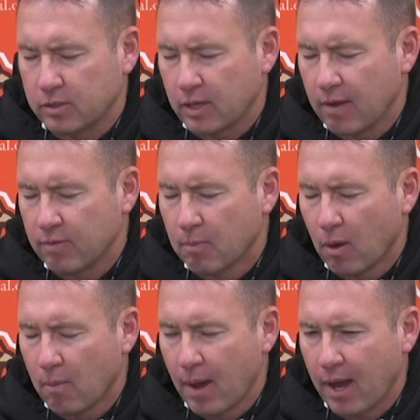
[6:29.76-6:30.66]
gave the
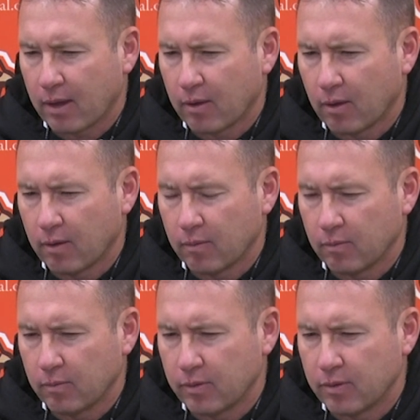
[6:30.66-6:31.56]
ball back
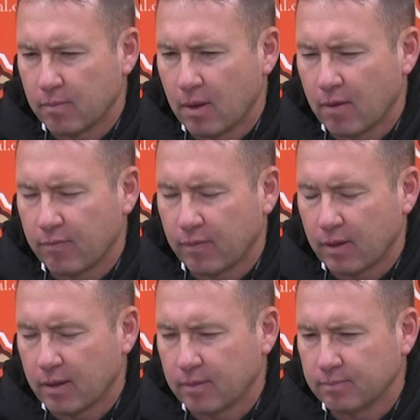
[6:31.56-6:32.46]
with the muff
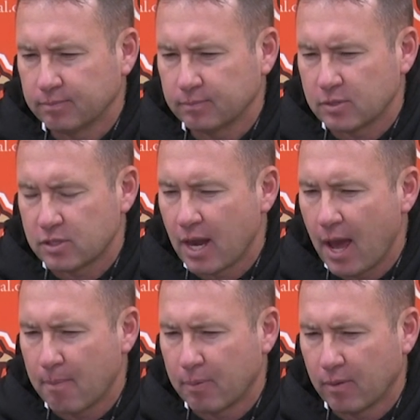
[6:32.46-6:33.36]

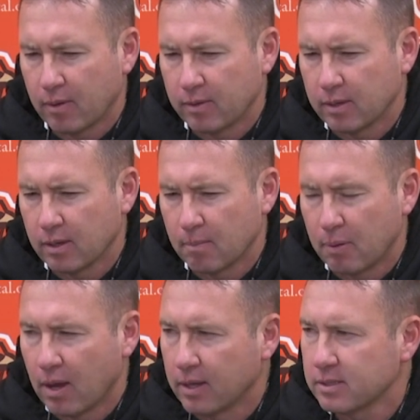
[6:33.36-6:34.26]
snap on the
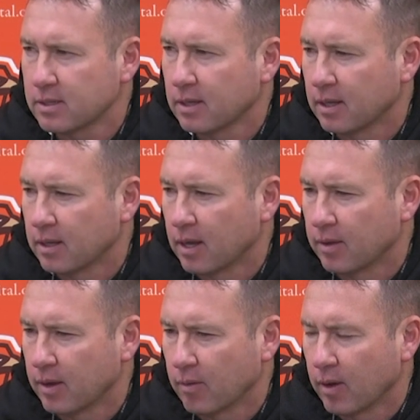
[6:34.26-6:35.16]
punt, and
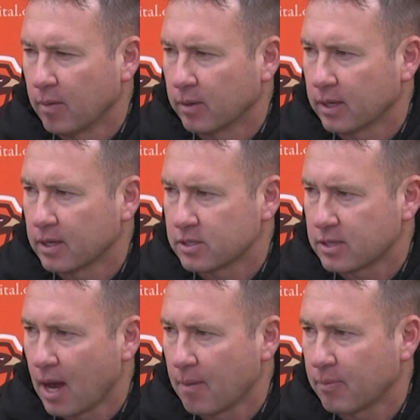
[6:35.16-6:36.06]
they were able to get a
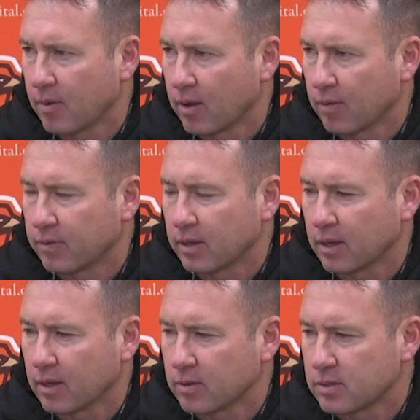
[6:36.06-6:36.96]
stop right off the
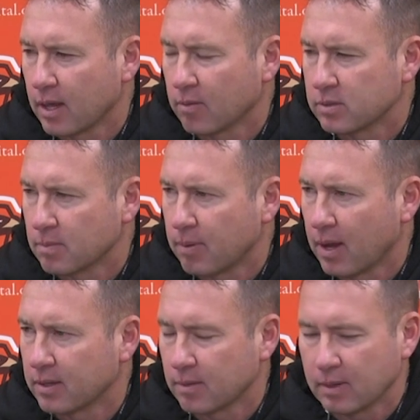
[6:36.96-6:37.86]
get-go. So that was
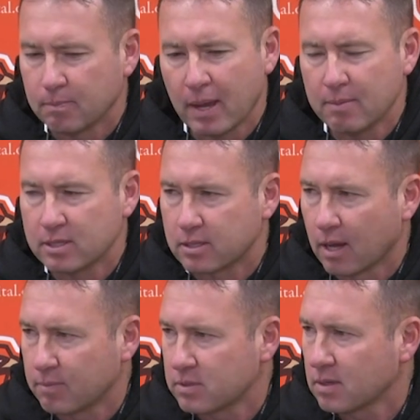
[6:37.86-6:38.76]
impossible. I mean, baby
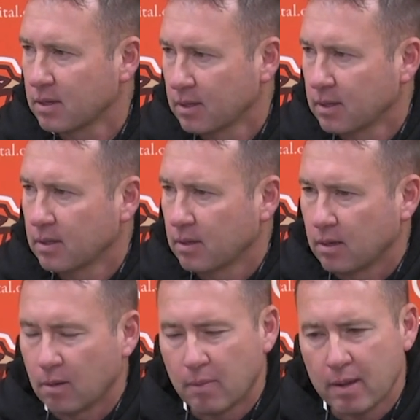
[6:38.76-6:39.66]
steps.
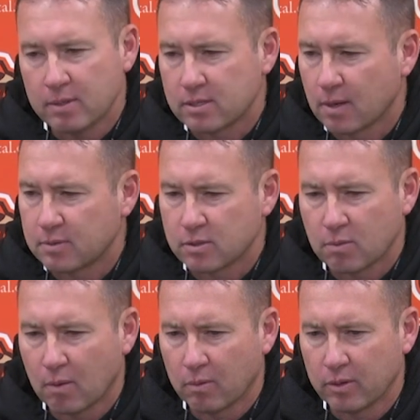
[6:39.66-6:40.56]
You know, baby steps is
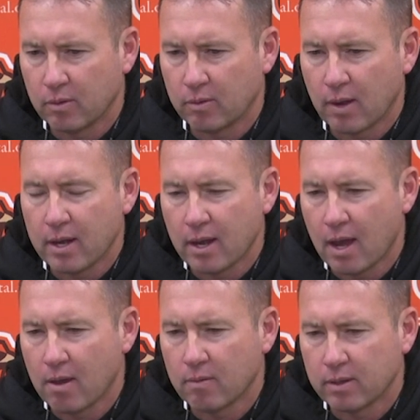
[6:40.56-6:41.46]
what we're doing right
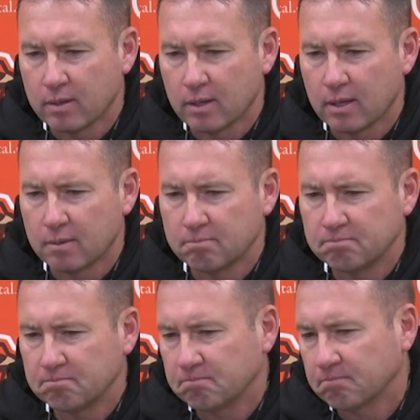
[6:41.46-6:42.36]
now. And
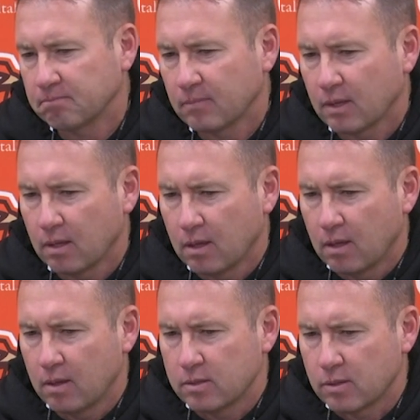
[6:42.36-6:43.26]

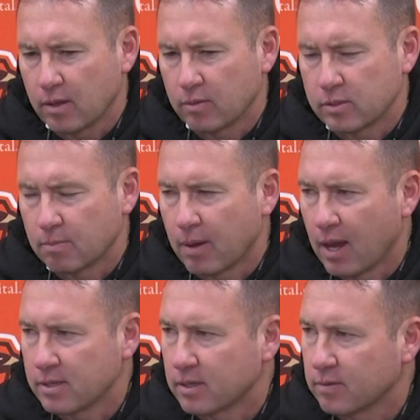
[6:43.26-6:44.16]
so there were some
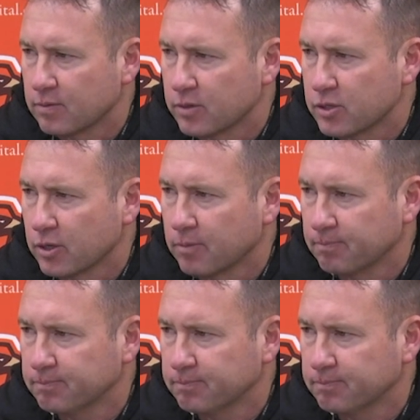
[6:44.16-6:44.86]
positives for sure.